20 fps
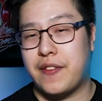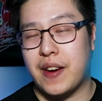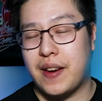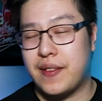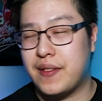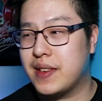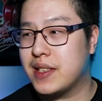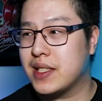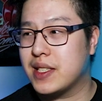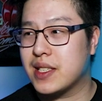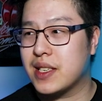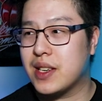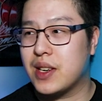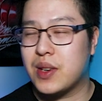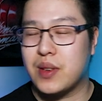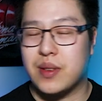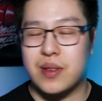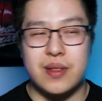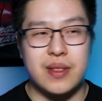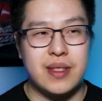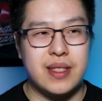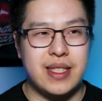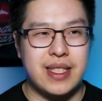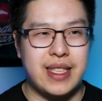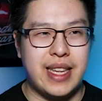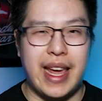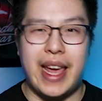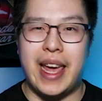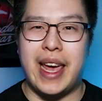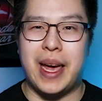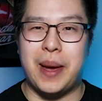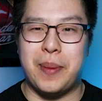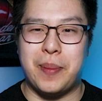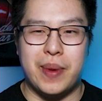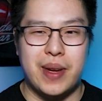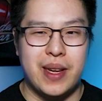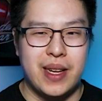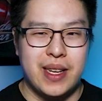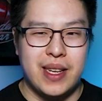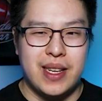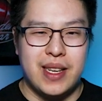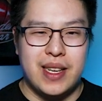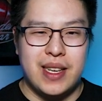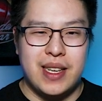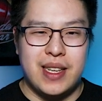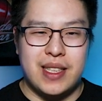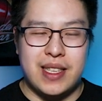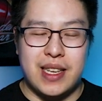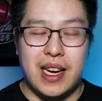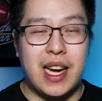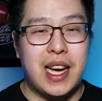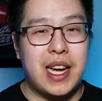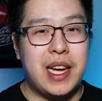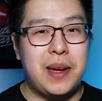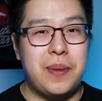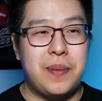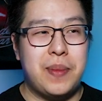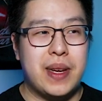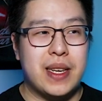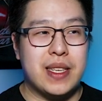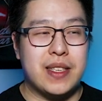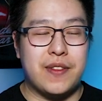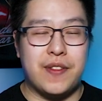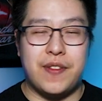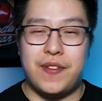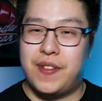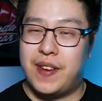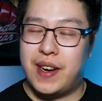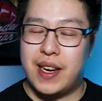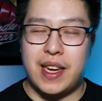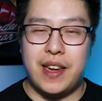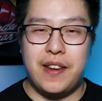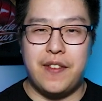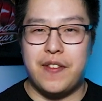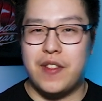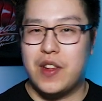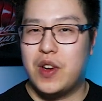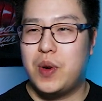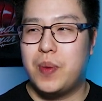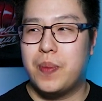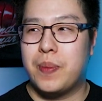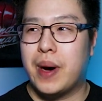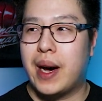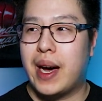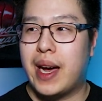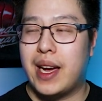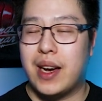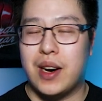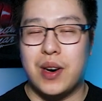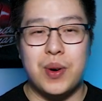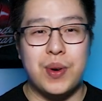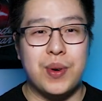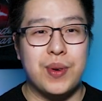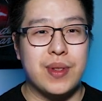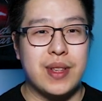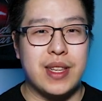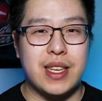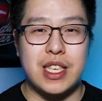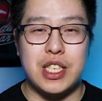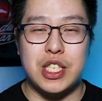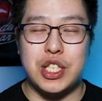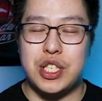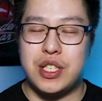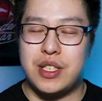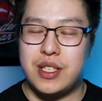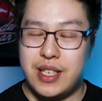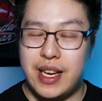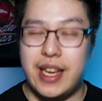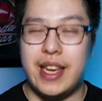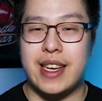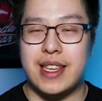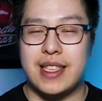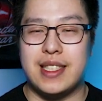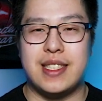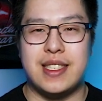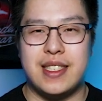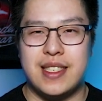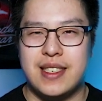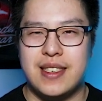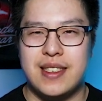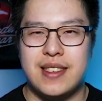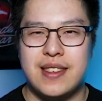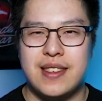five years ago. Damn. Time has fucking flown by. Holy shit.